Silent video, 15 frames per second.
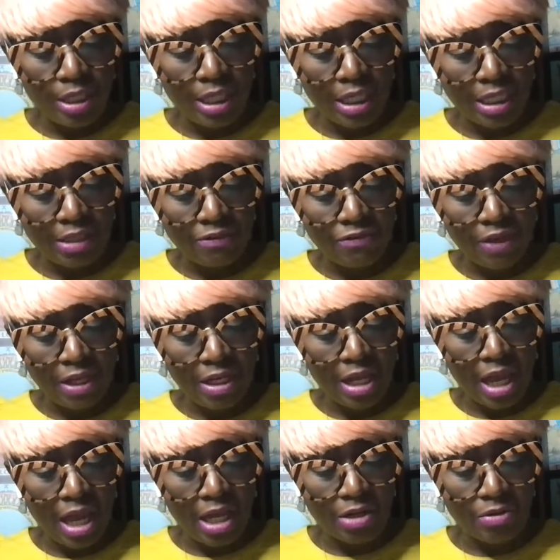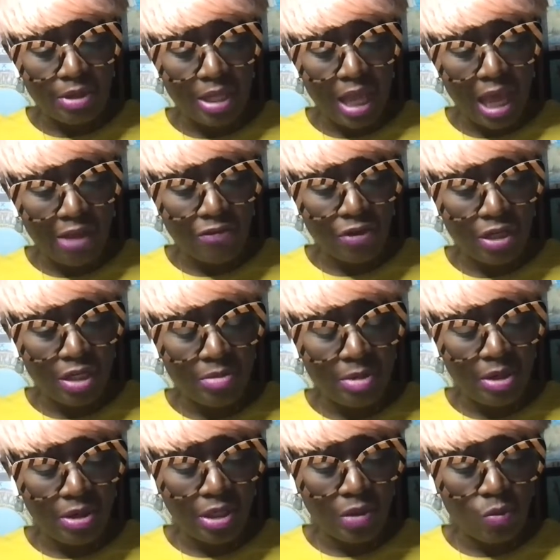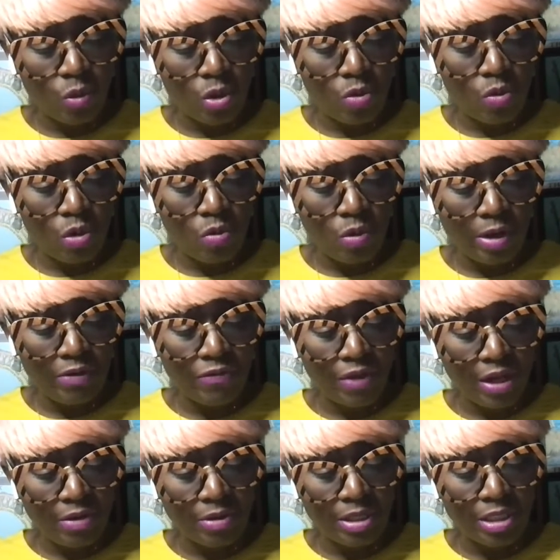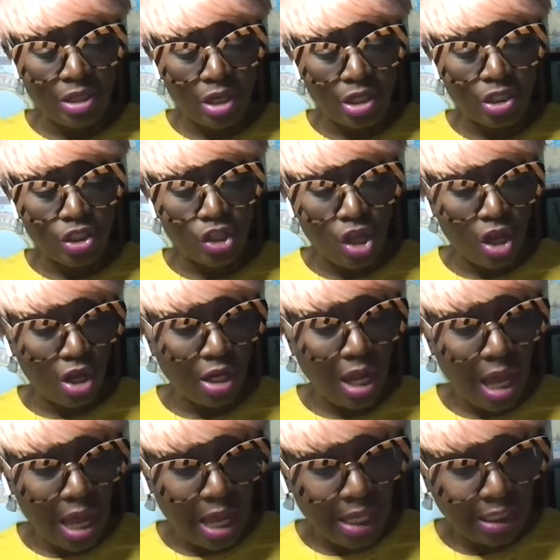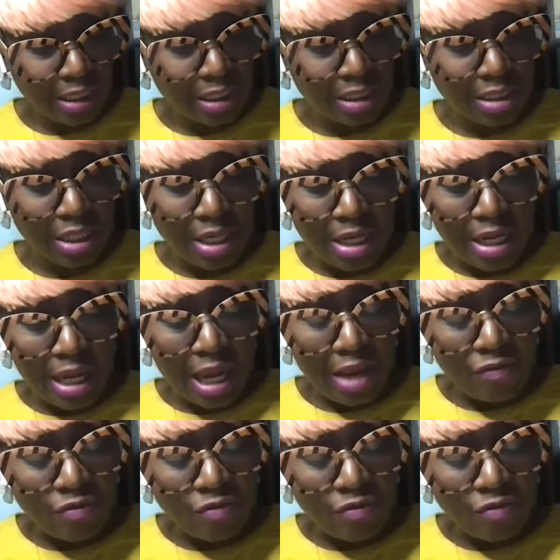during an event honoring African American World War I veterans on Long Island.